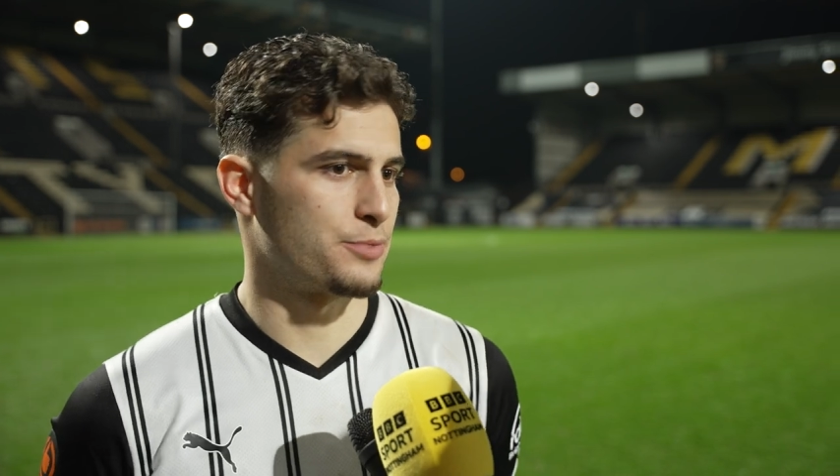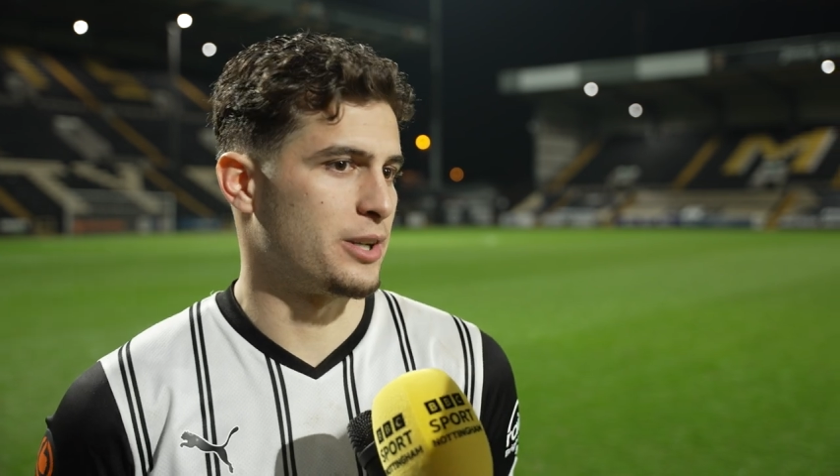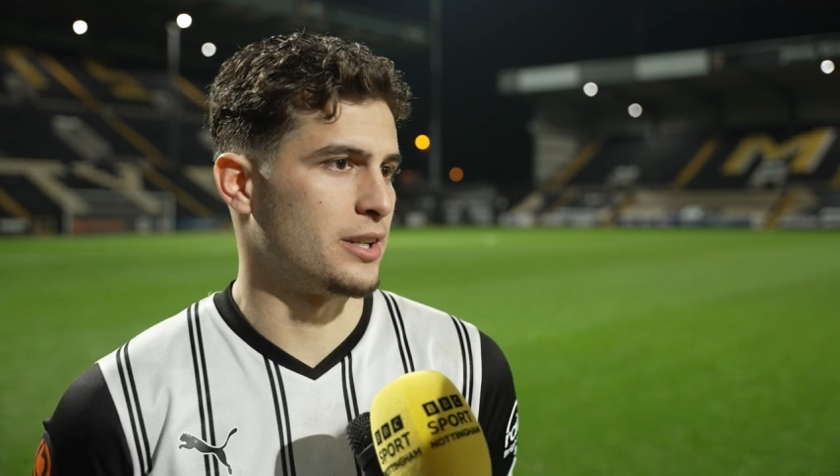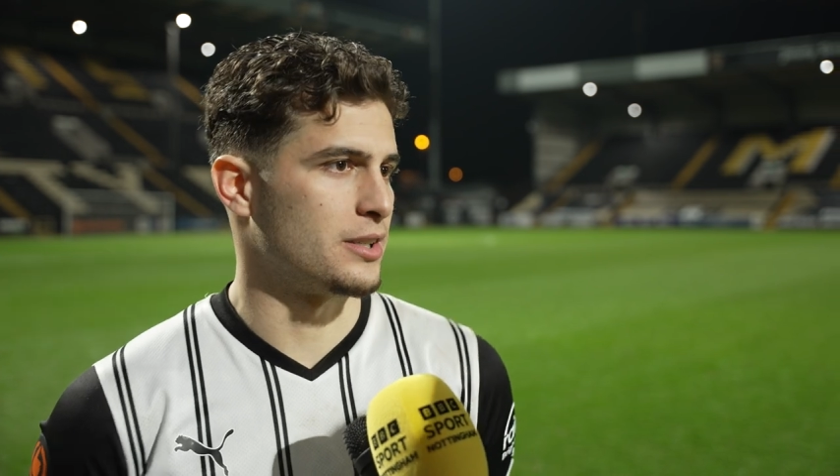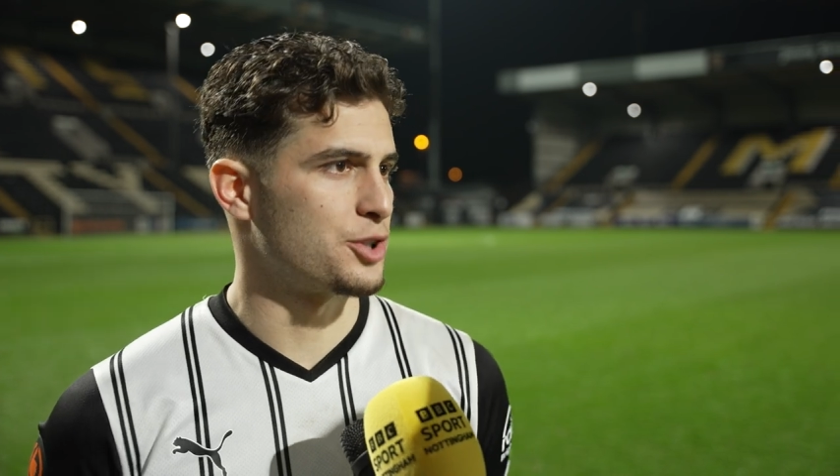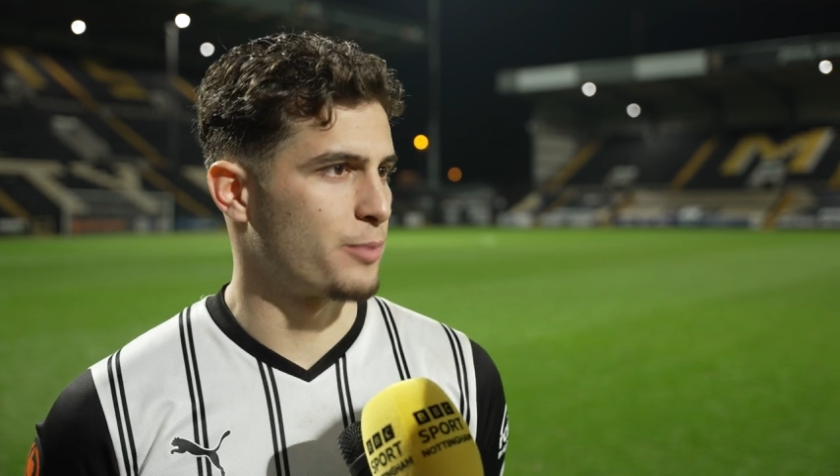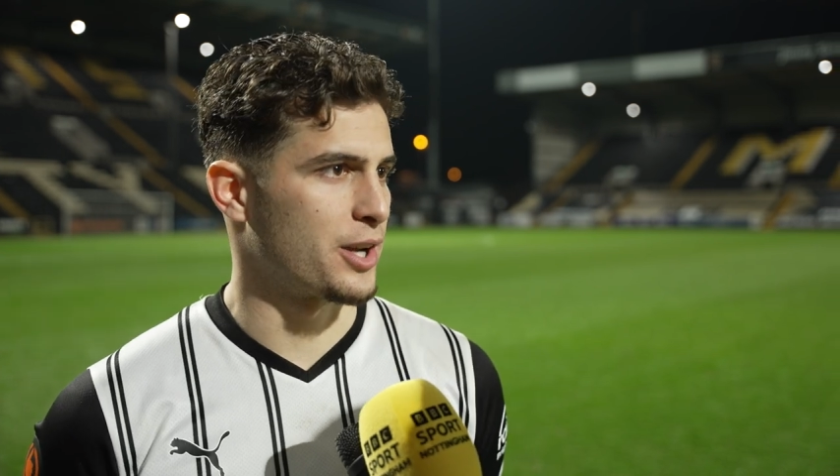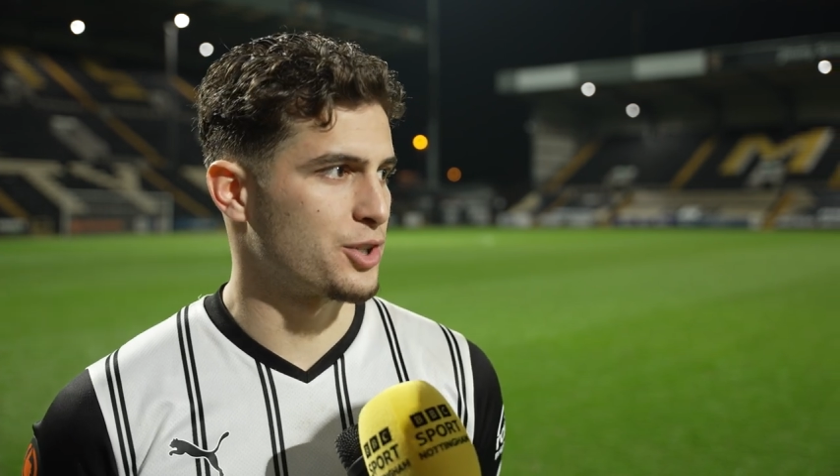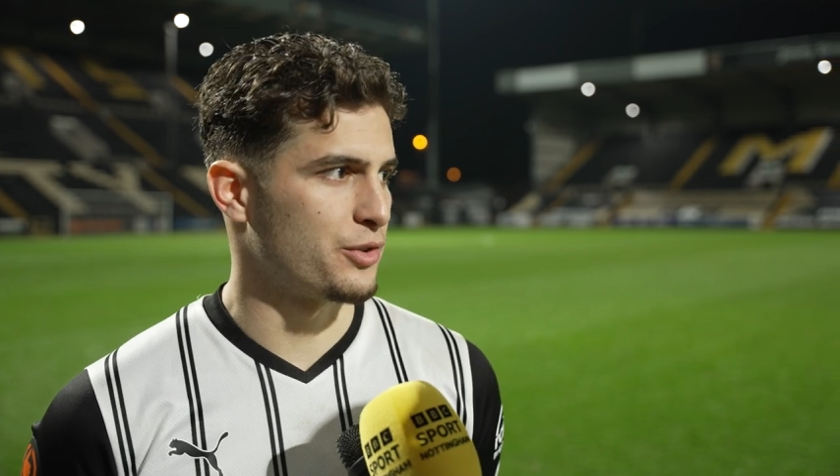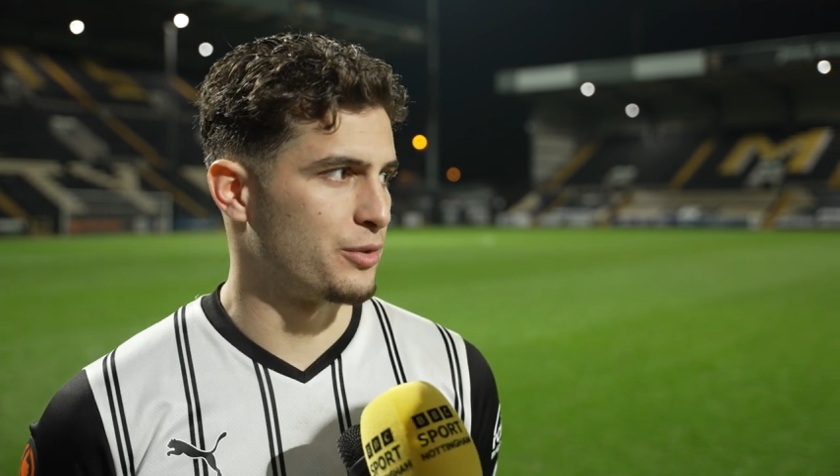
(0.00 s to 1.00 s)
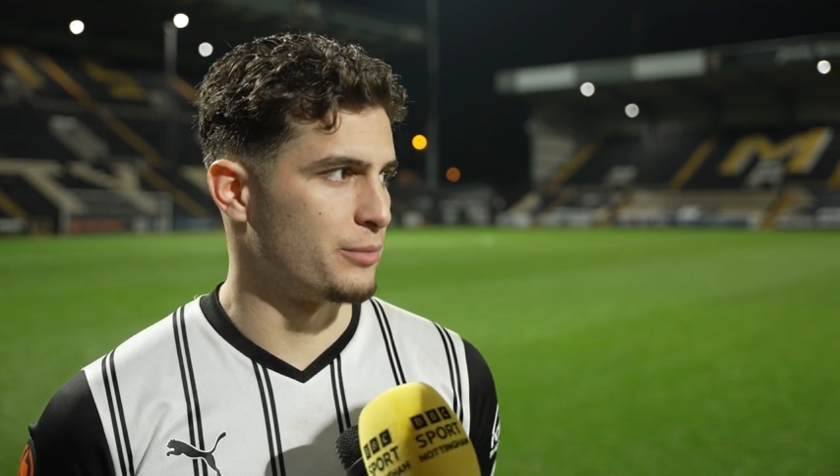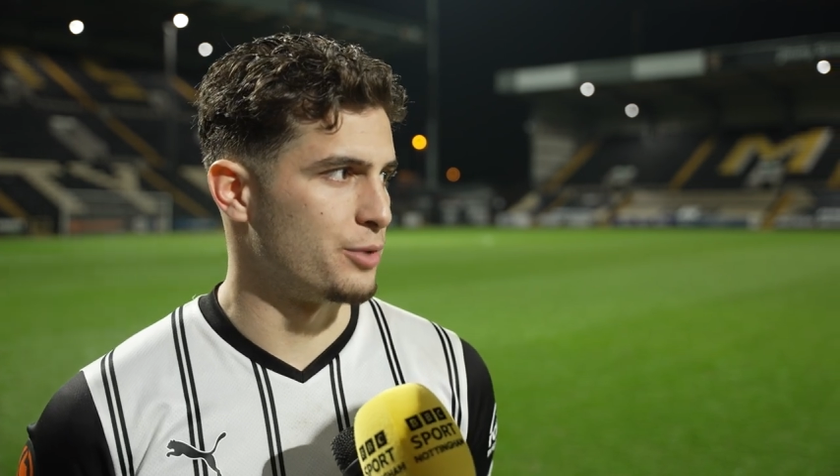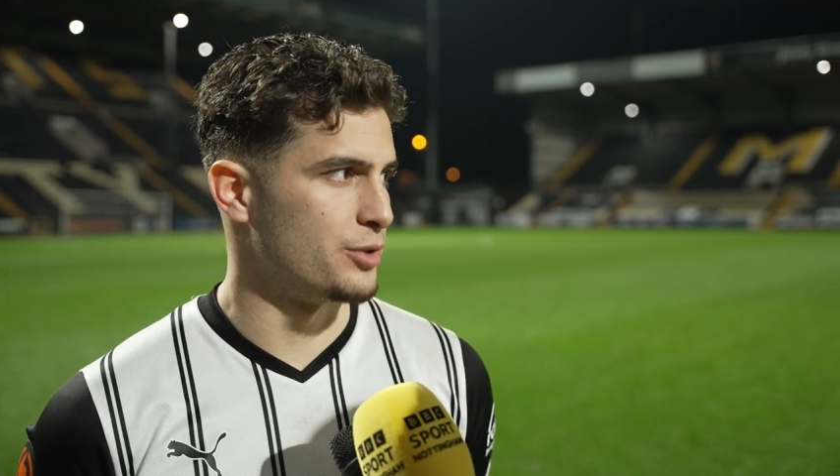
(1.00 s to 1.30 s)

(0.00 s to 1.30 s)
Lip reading: been special for me,